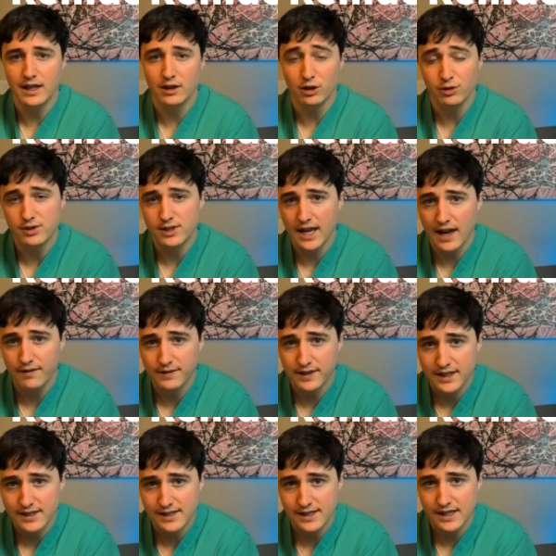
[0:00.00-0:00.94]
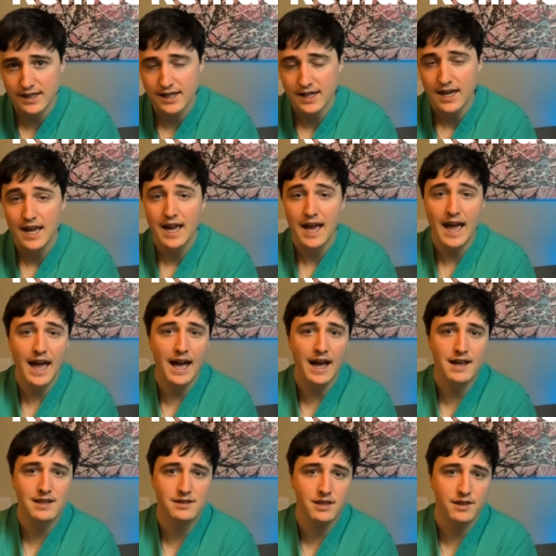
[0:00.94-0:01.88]
lose efficacy
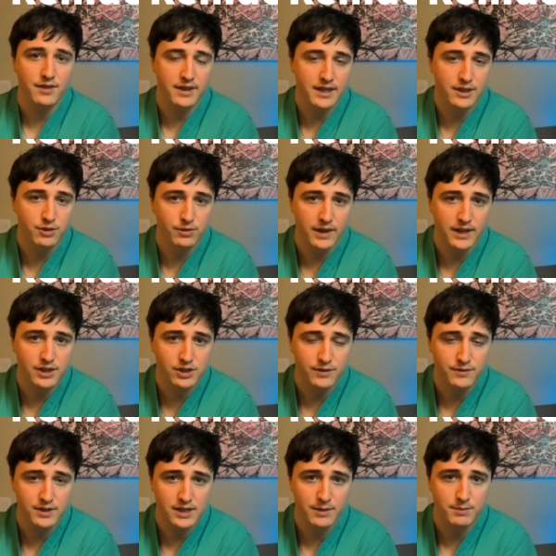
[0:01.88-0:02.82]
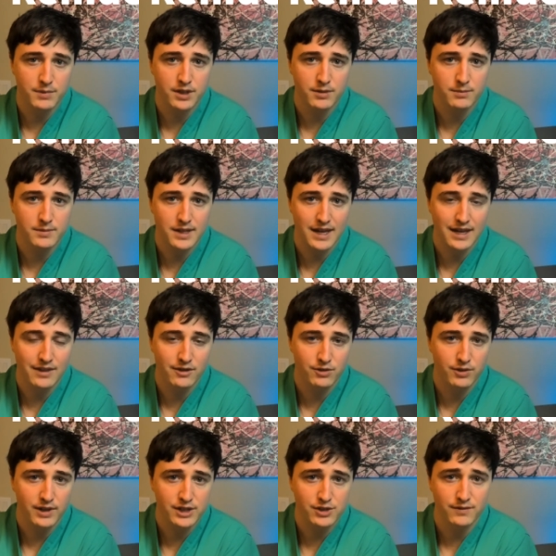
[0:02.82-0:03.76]
as the duration of symptoms and the
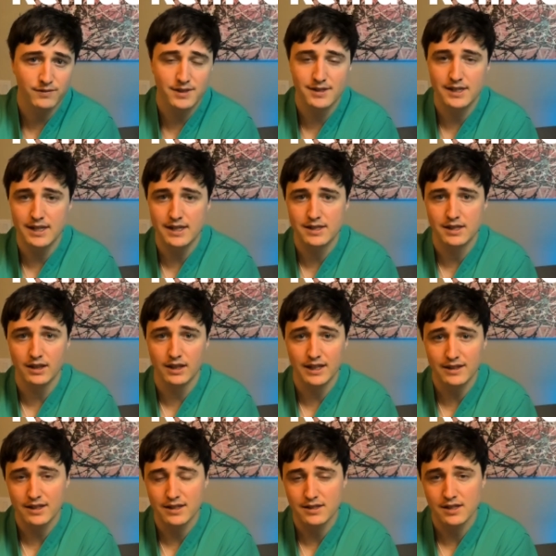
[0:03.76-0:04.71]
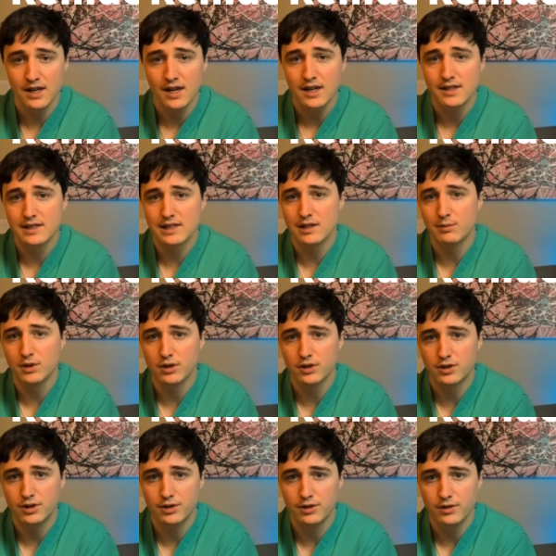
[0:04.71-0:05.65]
duration of disease lengthens, similar
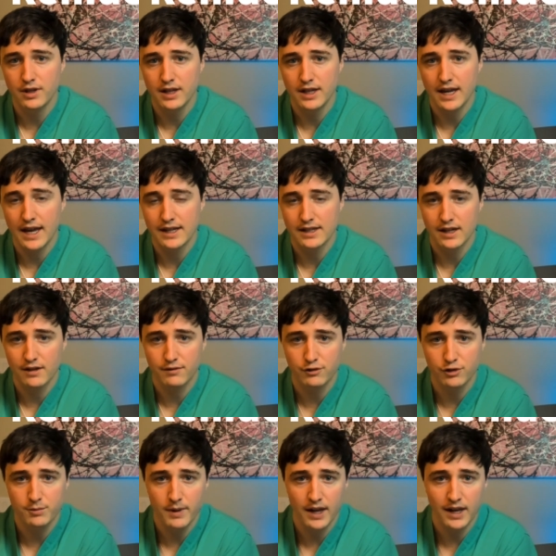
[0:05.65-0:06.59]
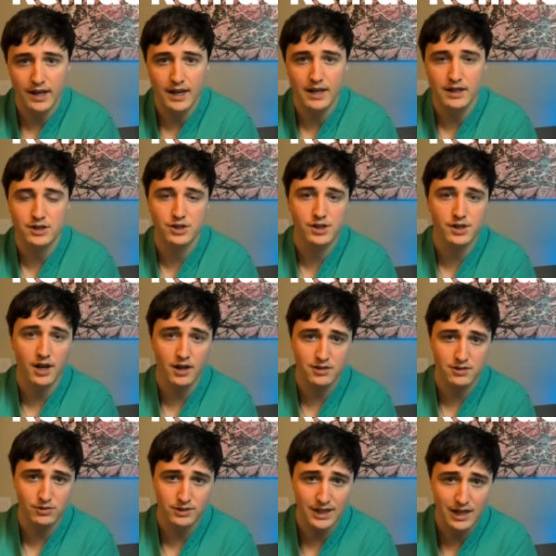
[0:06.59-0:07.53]
to the anti flu medication
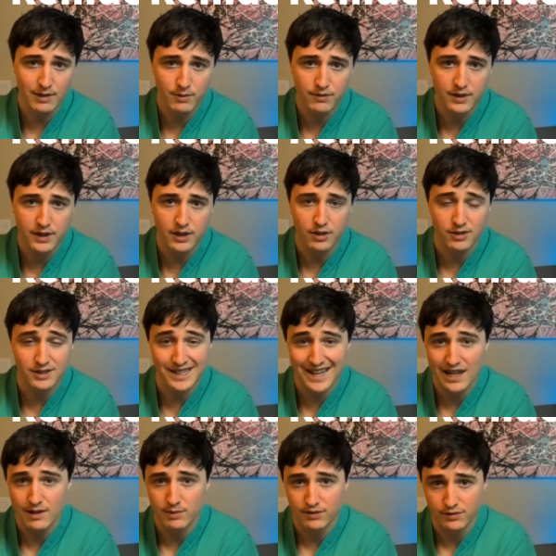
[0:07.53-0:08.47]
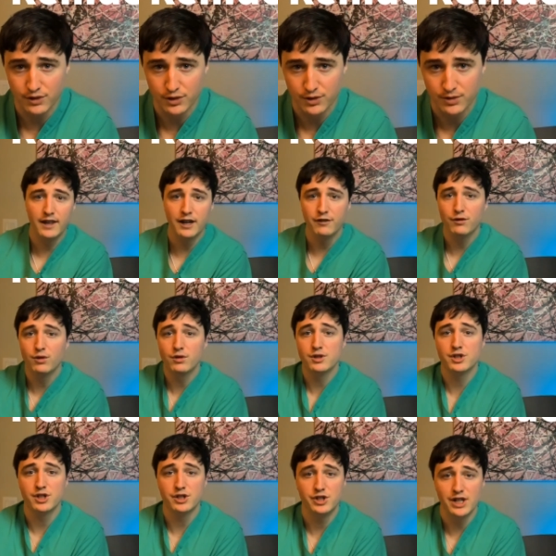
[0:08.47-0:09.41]
oseltamivir or Tamiflu. Therefore,
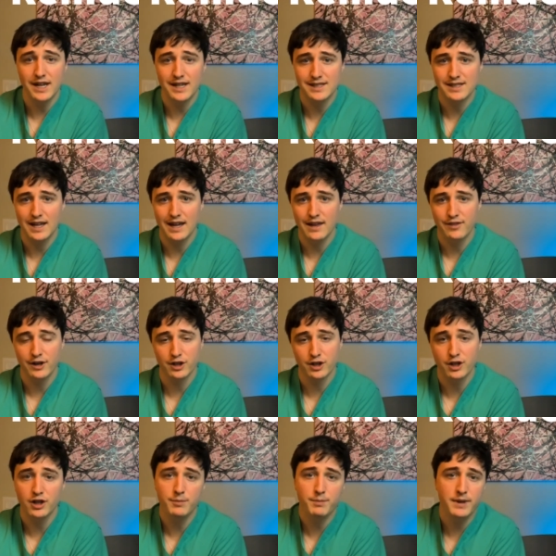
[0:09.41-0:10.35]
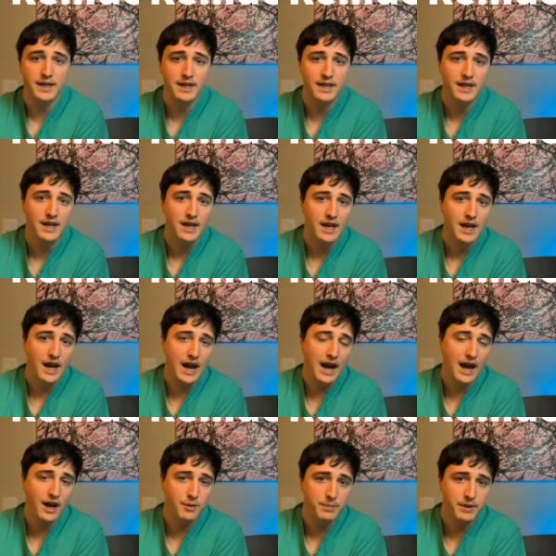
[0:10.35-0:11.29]
suggests that there could be
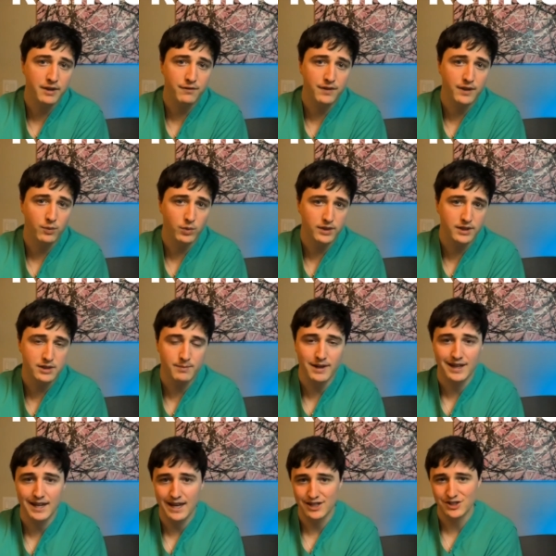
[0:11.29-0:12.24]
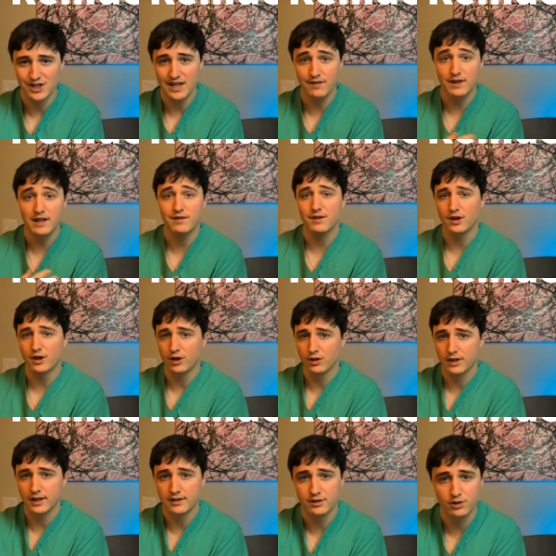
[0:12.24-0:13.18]
higher benefit with this medication if given
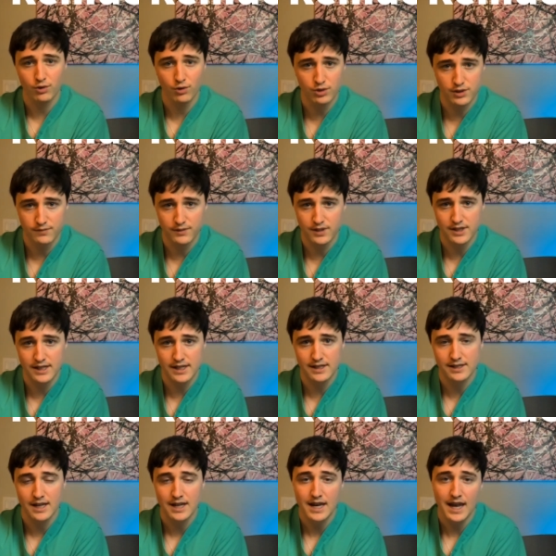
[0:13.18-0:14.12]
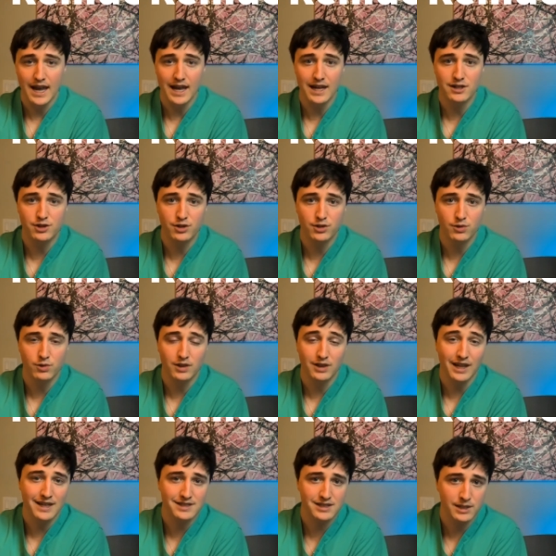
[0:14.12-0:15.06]
early in the course of disease and to
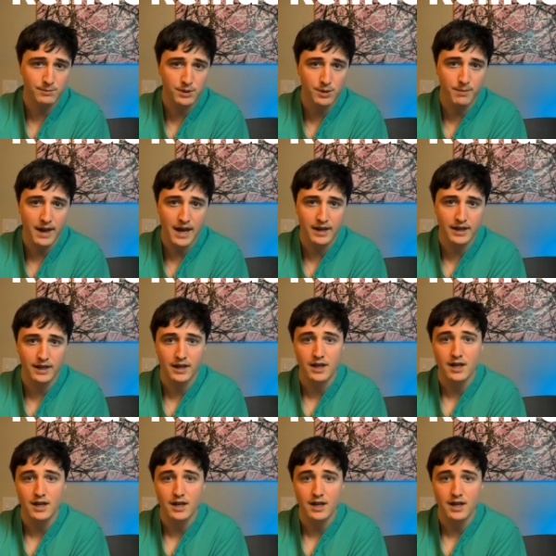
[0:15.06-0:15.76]
less symptomatic